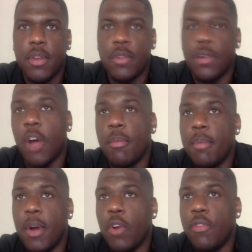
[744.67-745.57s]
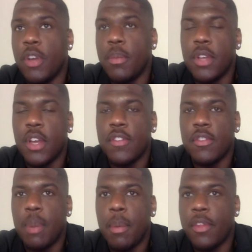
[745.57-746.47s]
Well, my whole family,
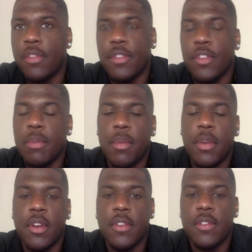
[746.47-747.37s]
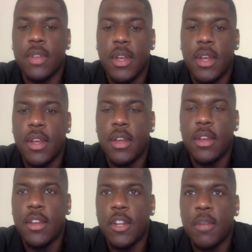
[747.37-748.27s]
honestly, my brother and sister and my parents.
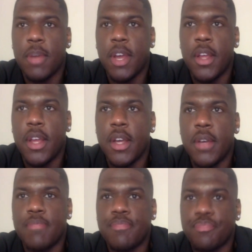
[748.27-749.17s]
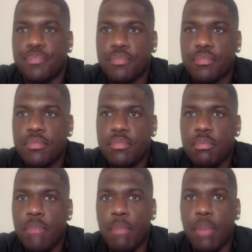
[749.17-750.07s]

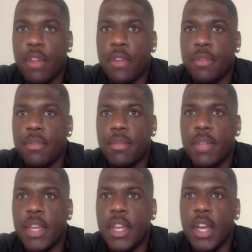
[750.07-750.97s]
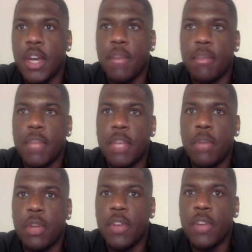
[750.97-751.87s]
My brother, he
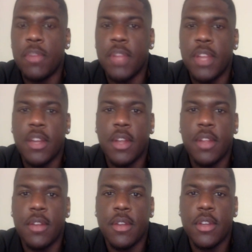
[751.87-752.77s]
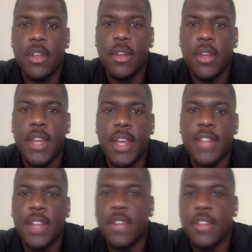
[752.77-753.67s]
motivates me like no other. He
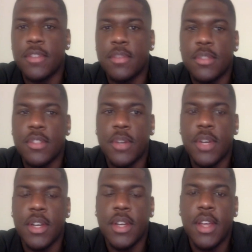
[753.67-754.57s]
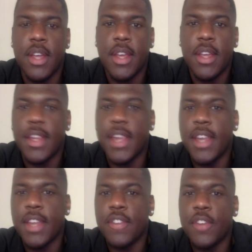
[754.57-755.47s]
has autism, so he
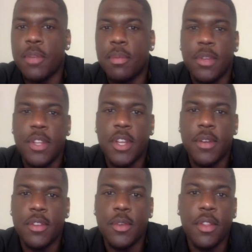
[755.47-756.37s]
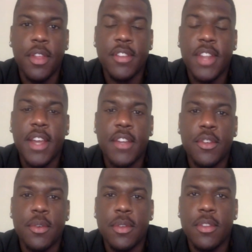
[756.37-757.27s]
can't necessarily, do the things that I can
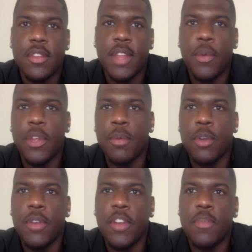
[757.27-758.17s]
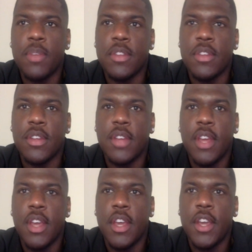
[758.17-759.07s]
do. So that really motivates me to,
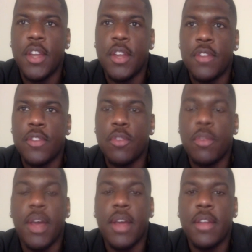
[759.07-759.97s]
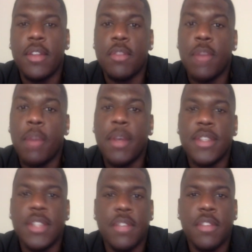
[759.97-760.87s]
to do my
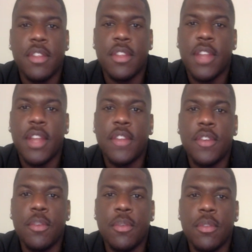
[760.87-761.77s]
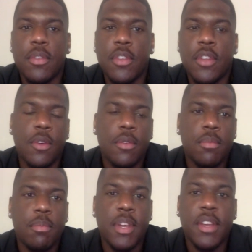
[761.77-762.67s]
best in everything that I do,
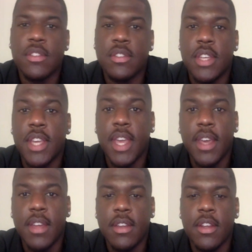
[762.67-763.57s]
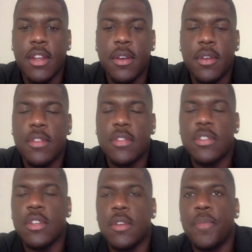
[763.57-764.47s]
because he can't,
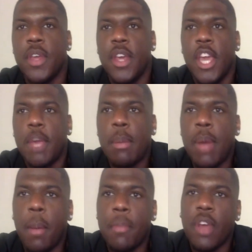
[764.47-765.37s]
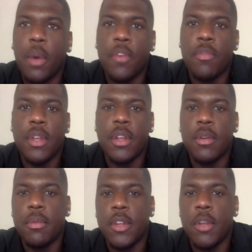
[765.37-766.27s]
So my mom has always been a
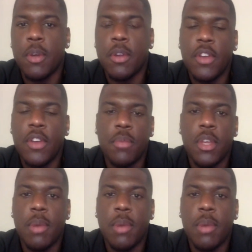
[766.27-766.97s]
motivator for me.